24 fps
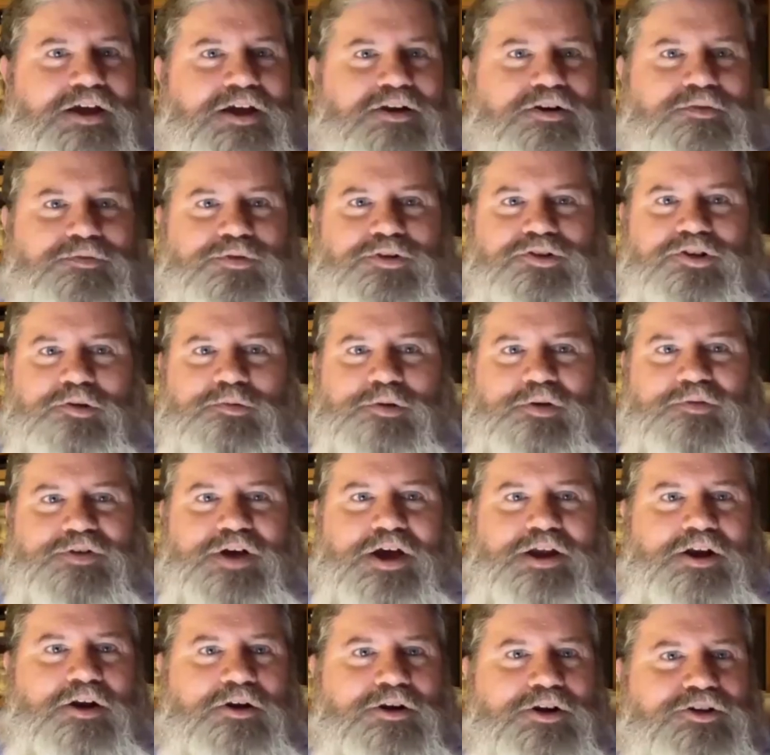Frisco. We've
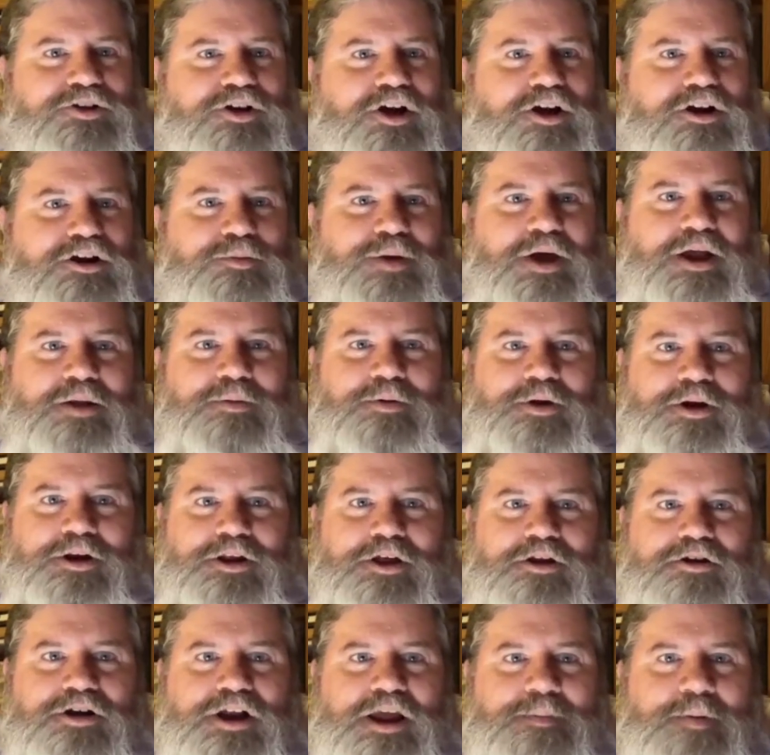kind of already talked about it, but
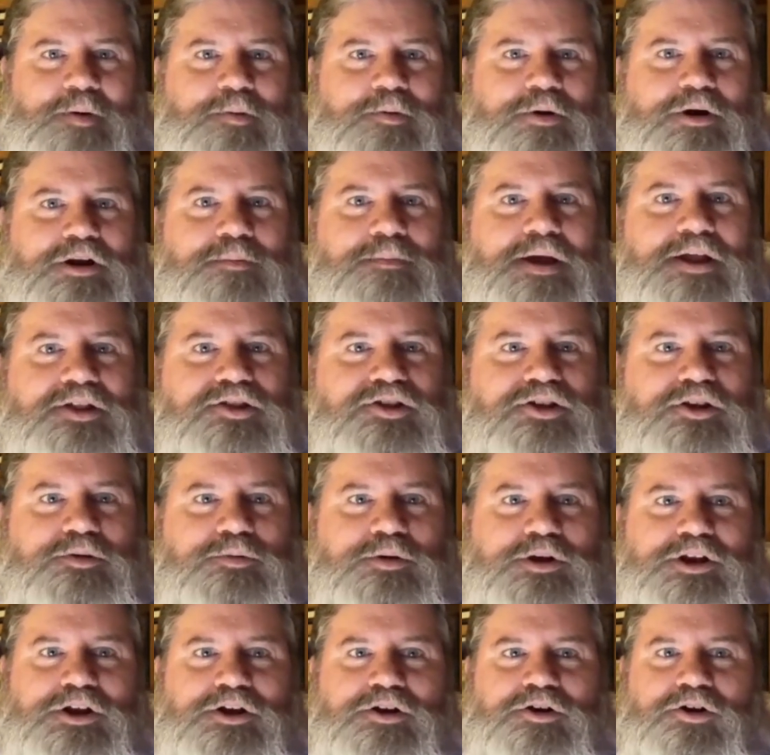another name I wanted to mention that
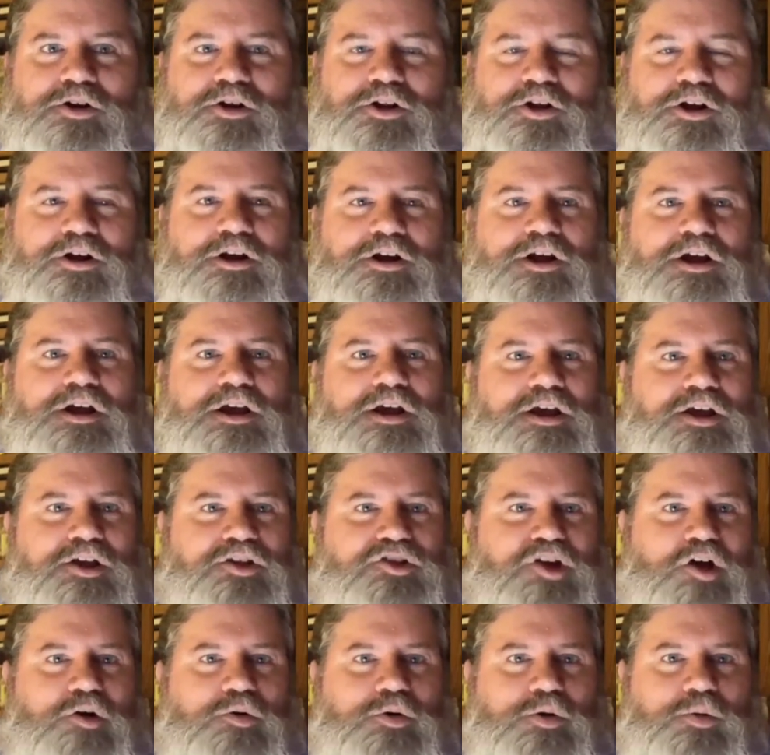we didn't earlier is
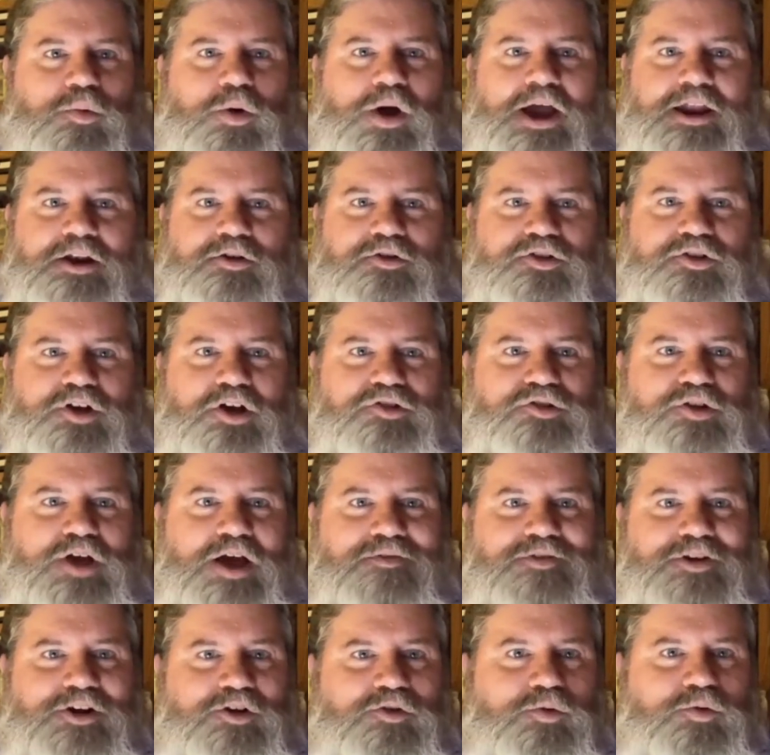Owen White, who's also
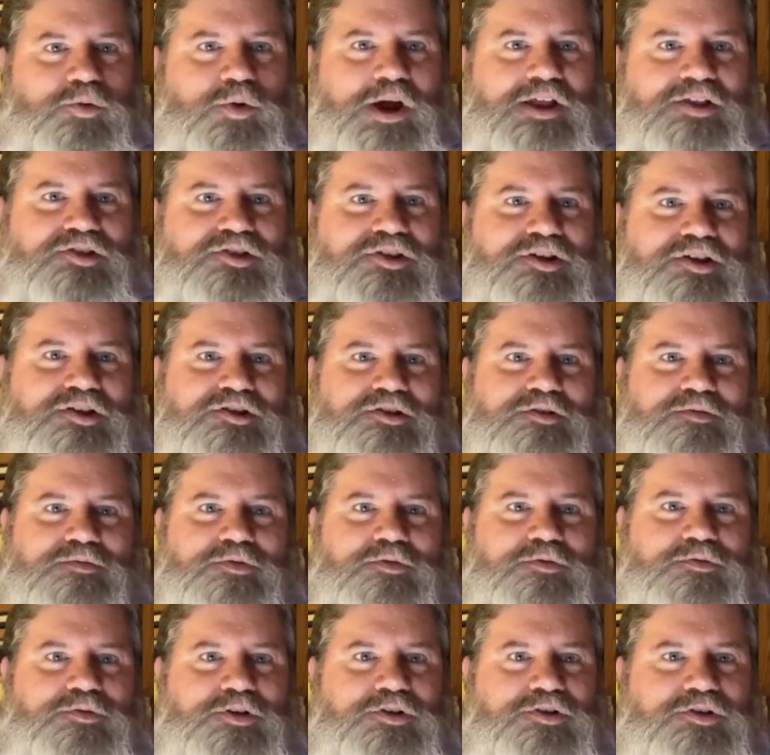having a great season for
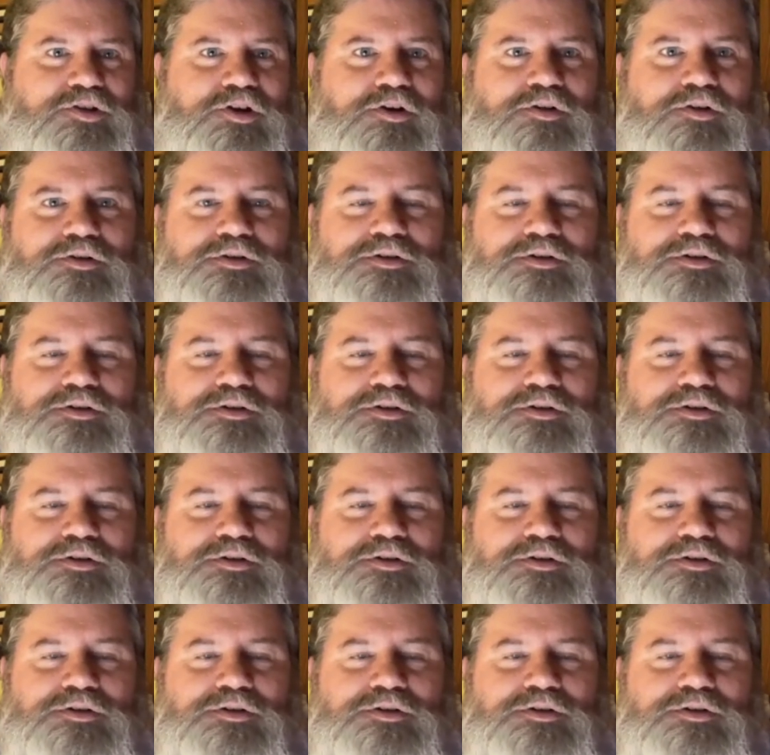Frisco.